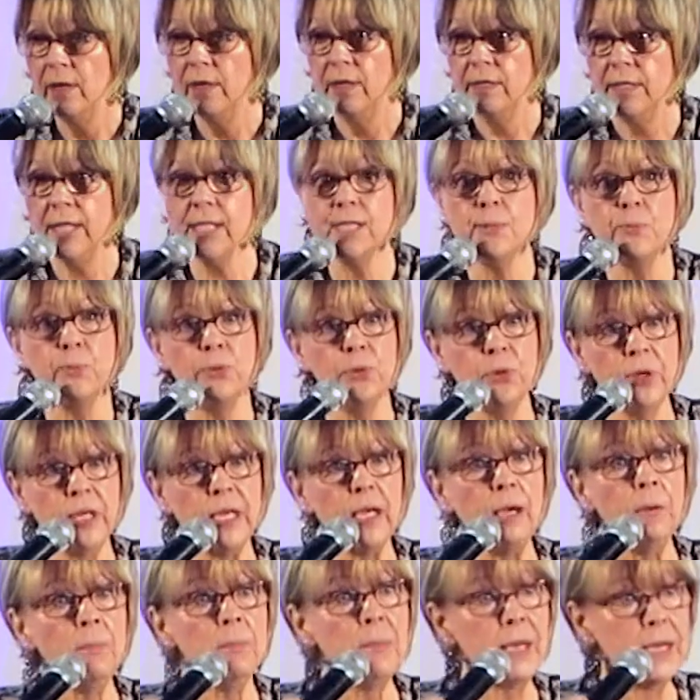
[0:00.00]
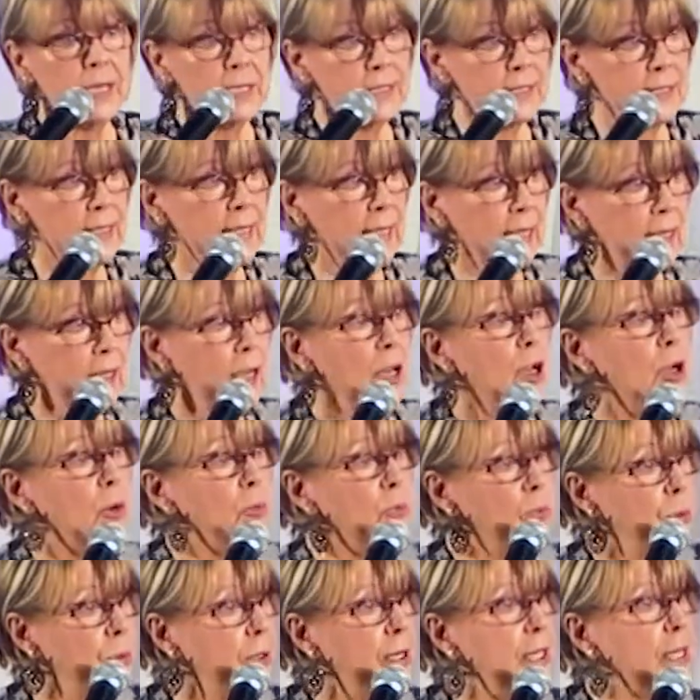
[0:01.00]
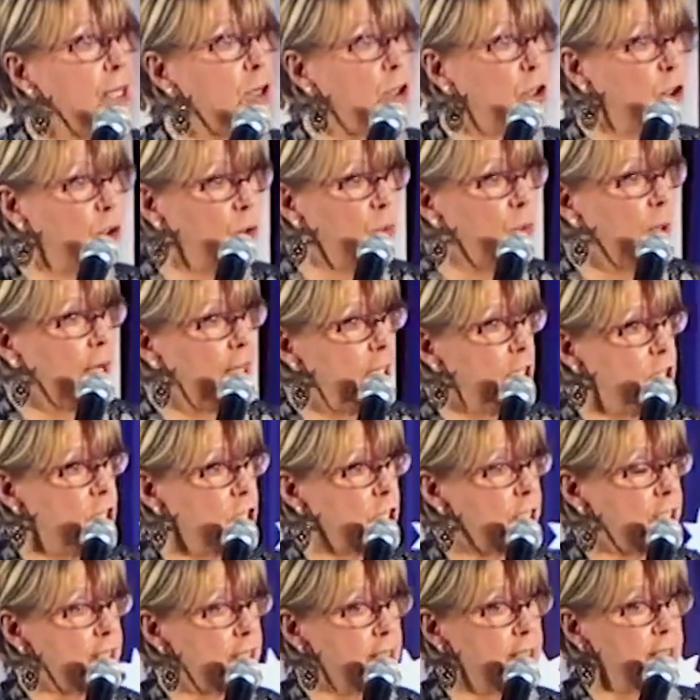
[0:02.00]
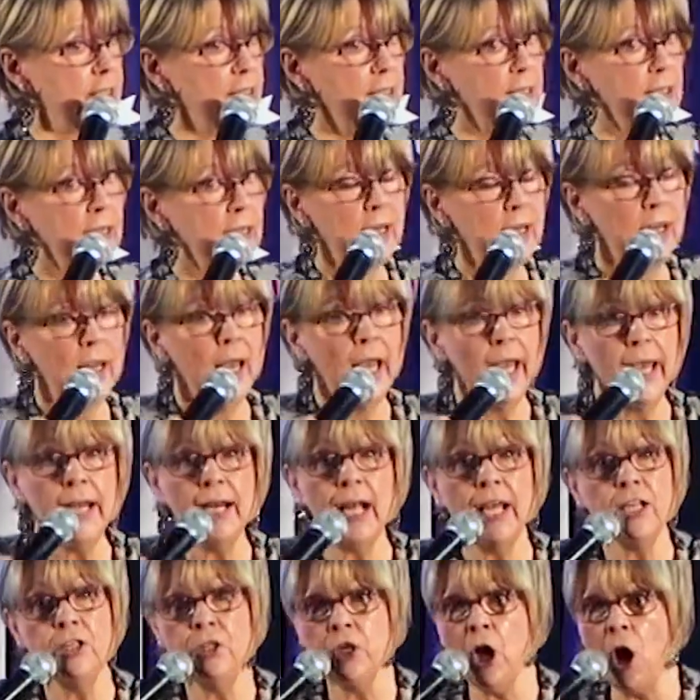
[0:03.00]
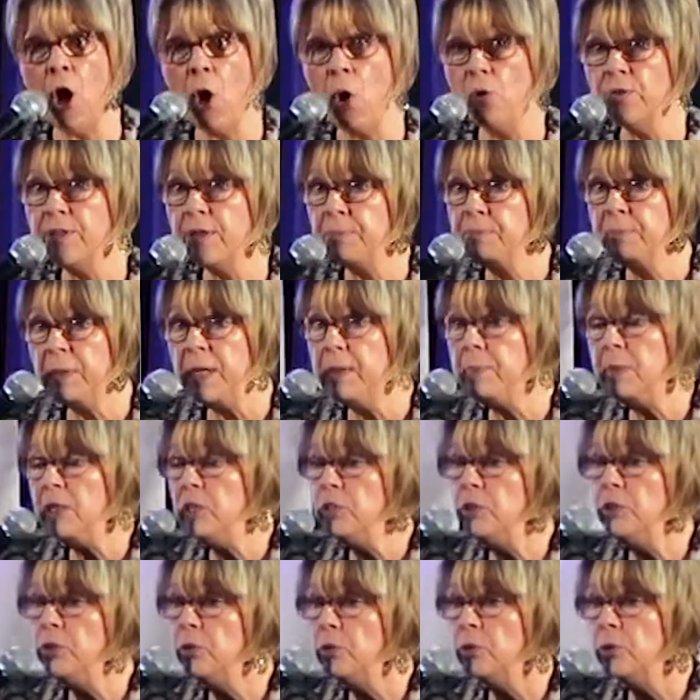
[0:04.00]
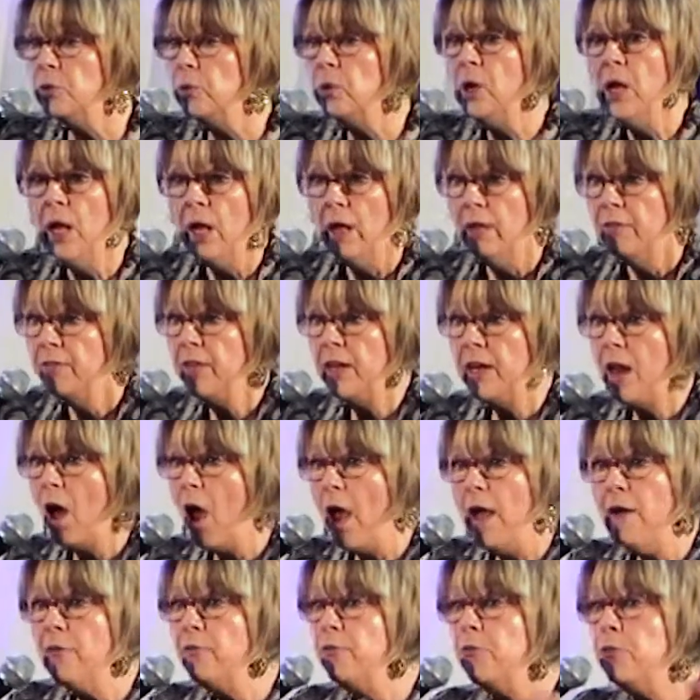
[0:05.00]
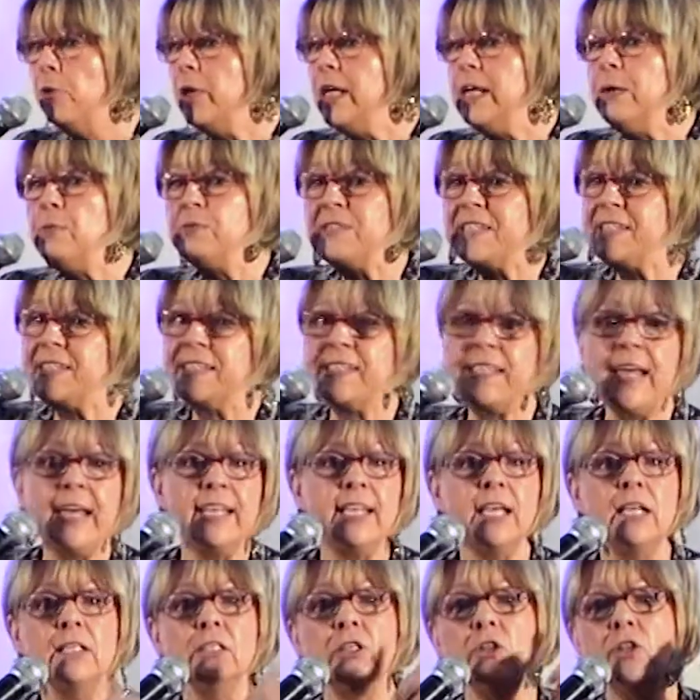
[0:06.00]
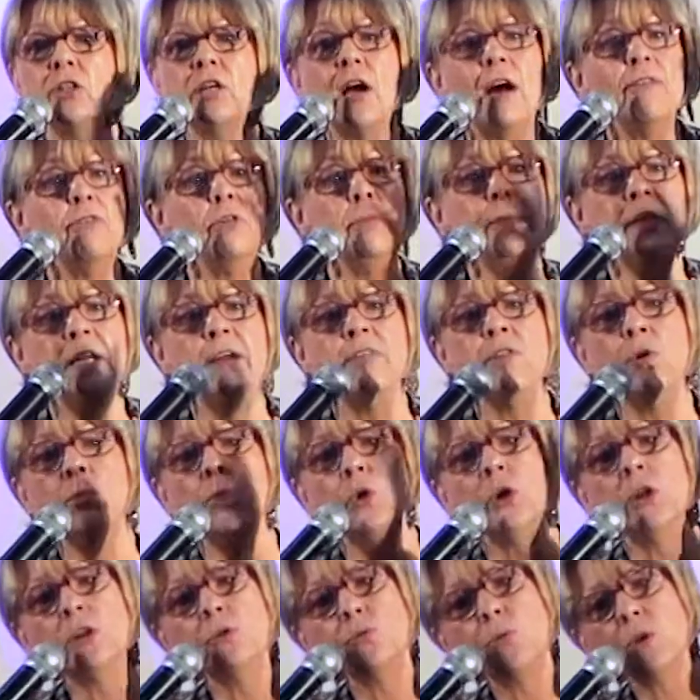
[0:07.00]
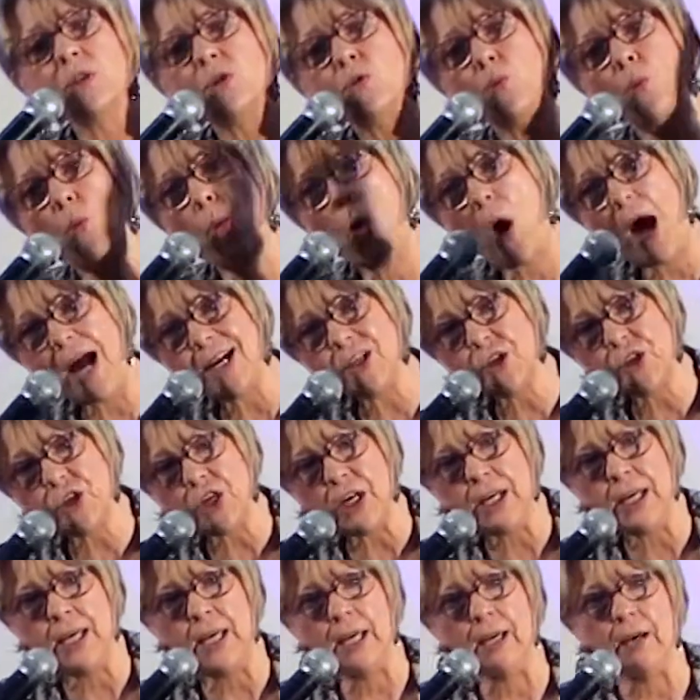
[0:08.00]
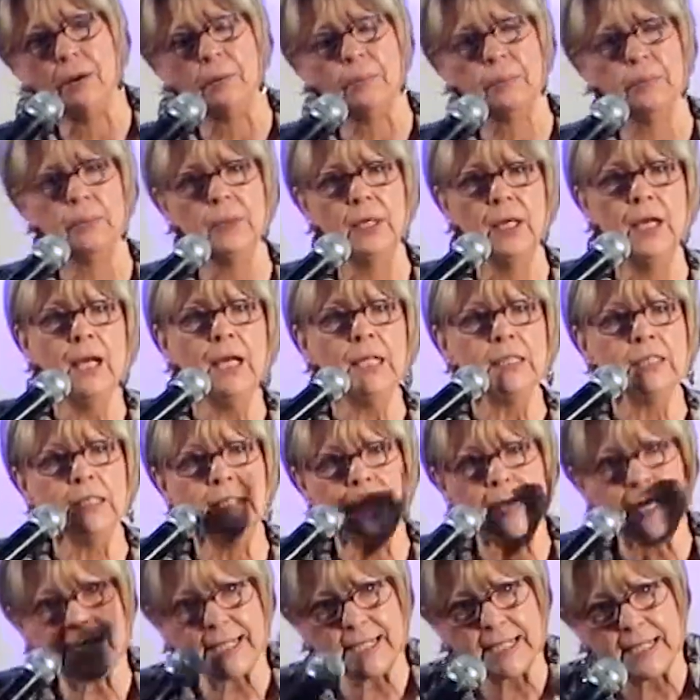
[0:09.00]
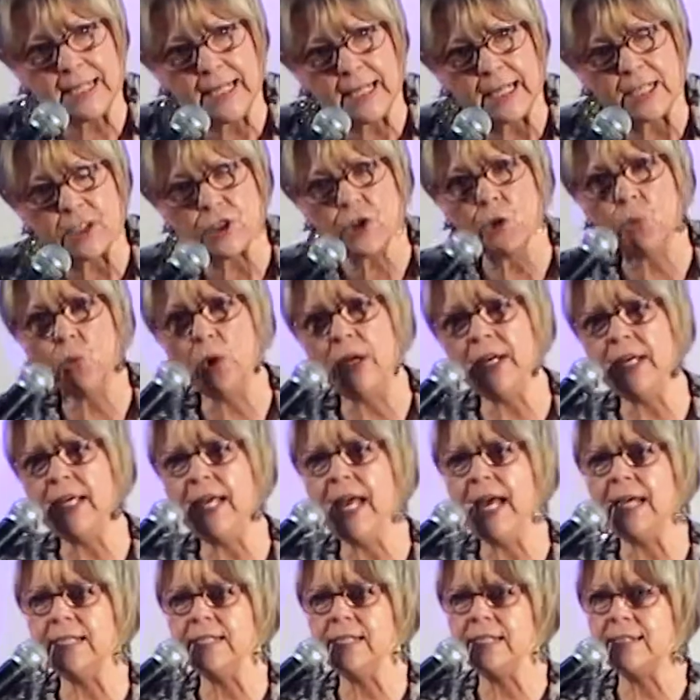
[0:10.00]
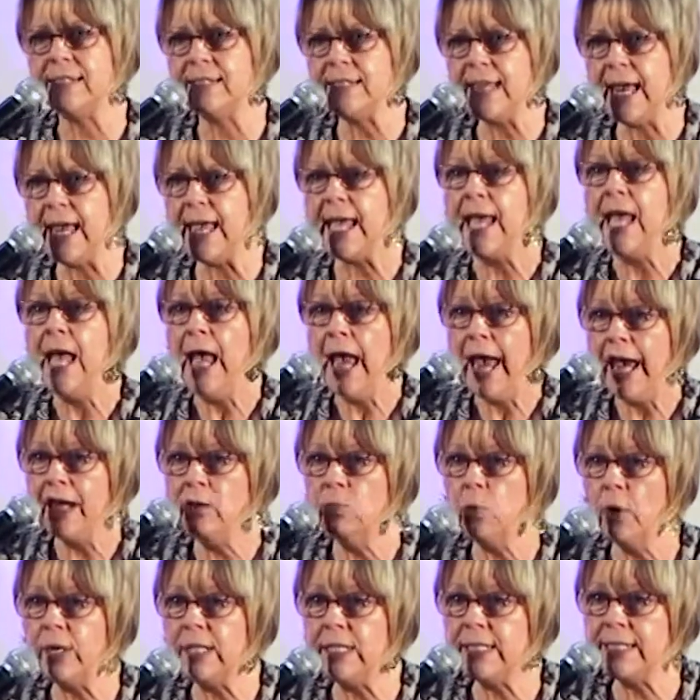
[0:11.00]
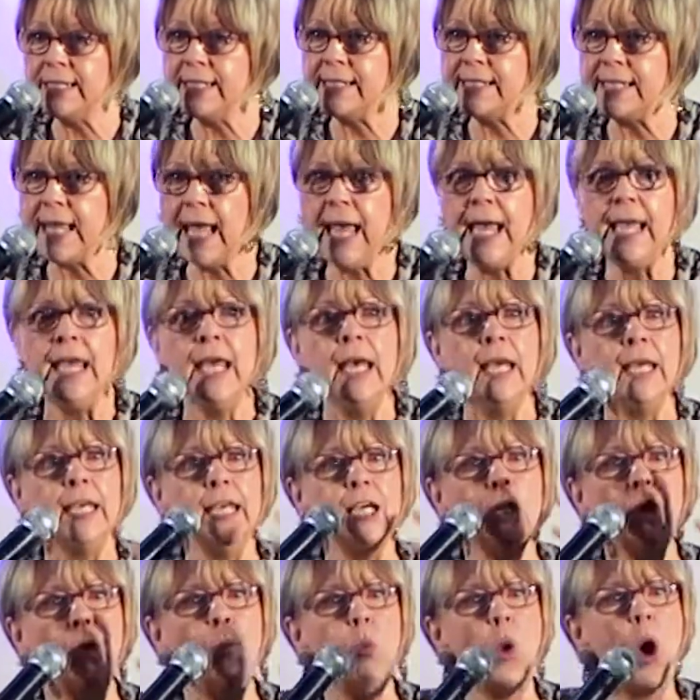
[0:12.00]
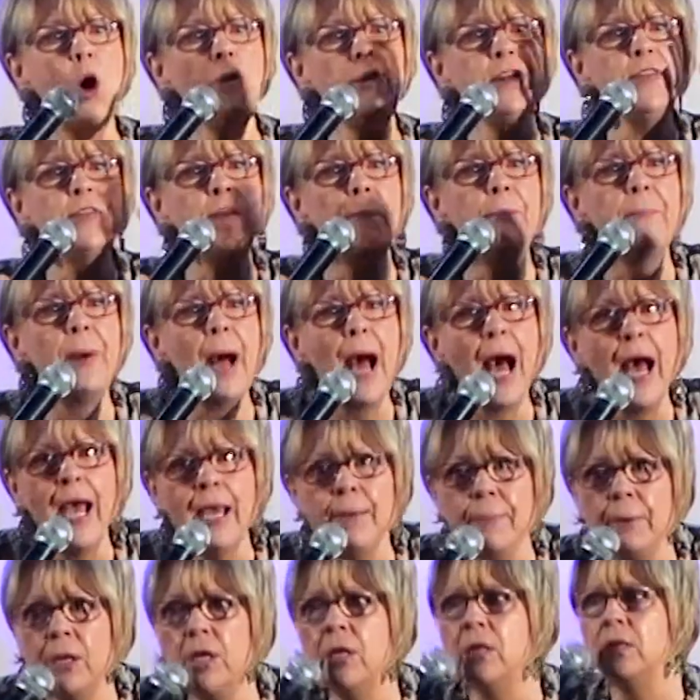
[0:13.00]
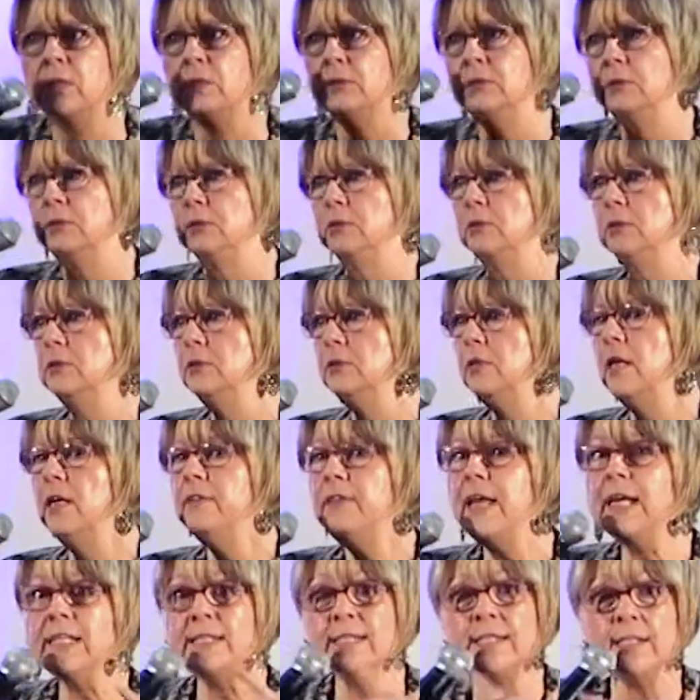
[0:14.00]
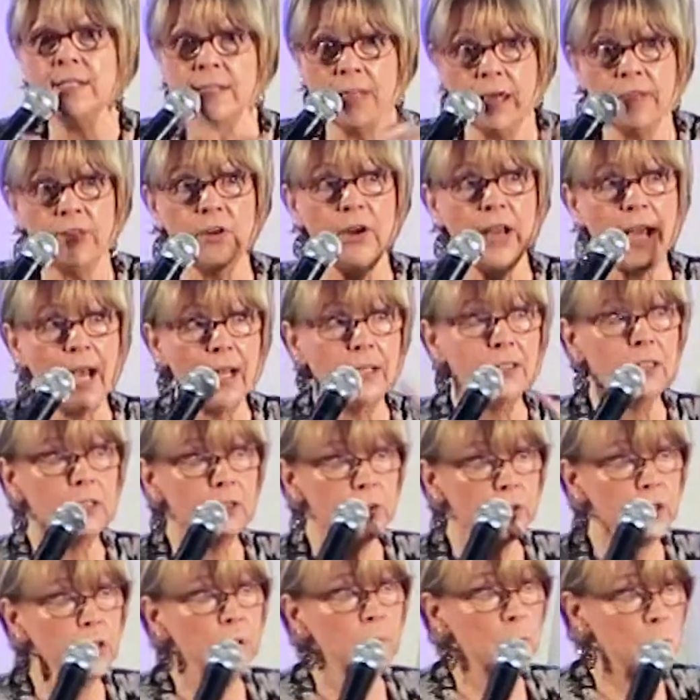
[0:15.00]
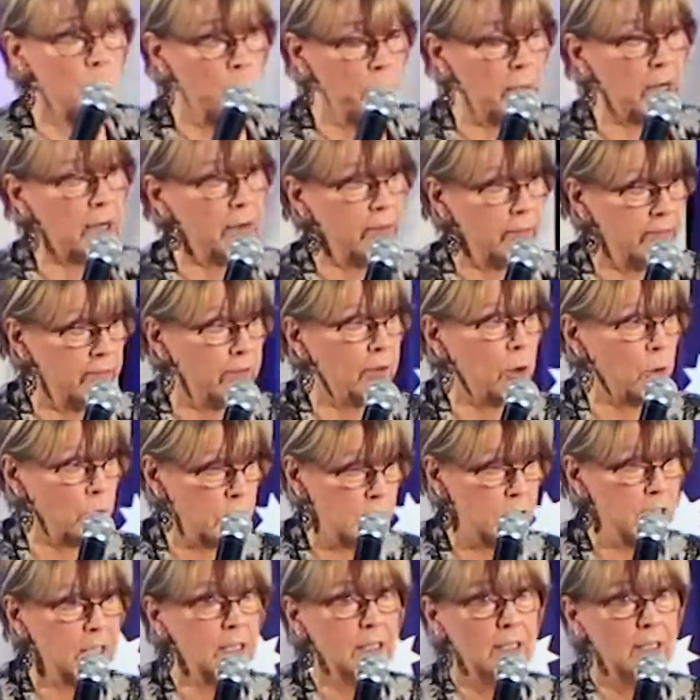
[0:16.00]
That's pretty amazing, pretty courageous. And I know that Bibi knew that every secular government in the world was watching him, listening to what he had to say. And what did he say? He quoted the Bible. That's another hallelujah moment, folks.